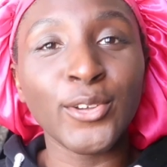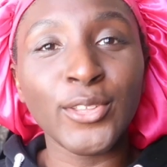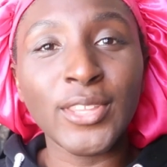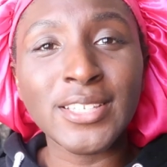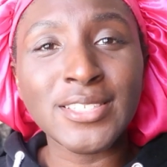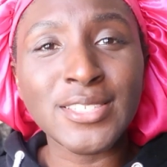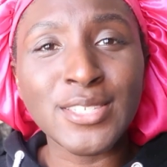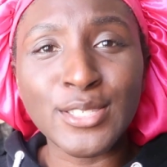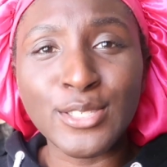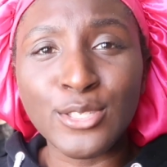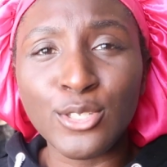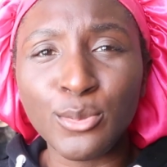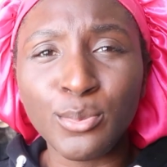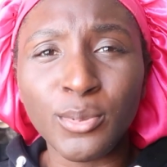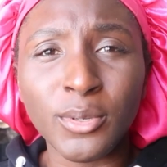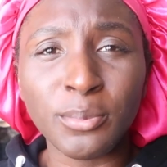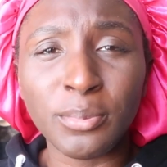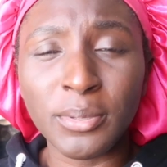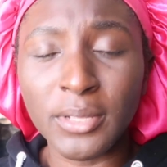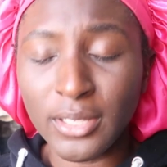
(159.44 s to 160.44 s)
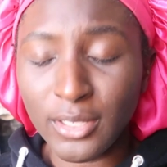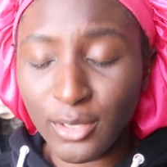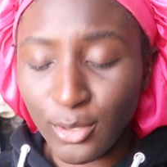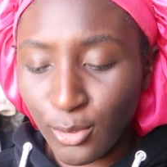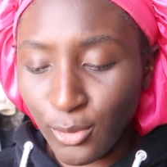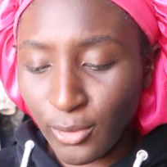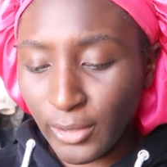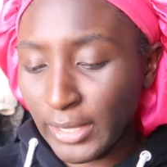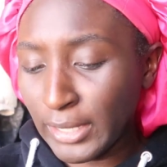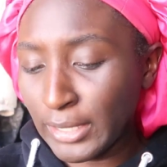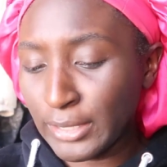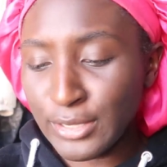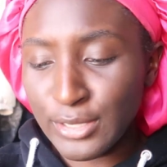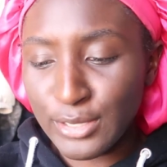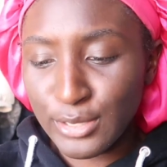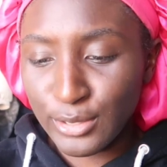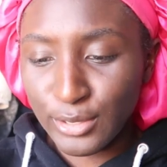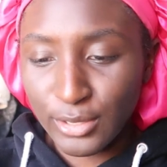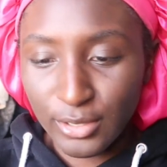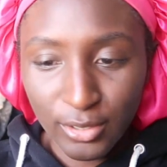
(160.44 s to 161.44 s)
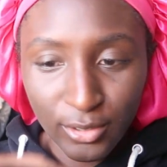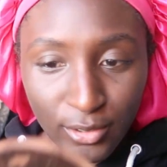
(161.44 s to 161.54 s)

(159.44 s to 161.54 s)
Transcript: I know that's a super political answer,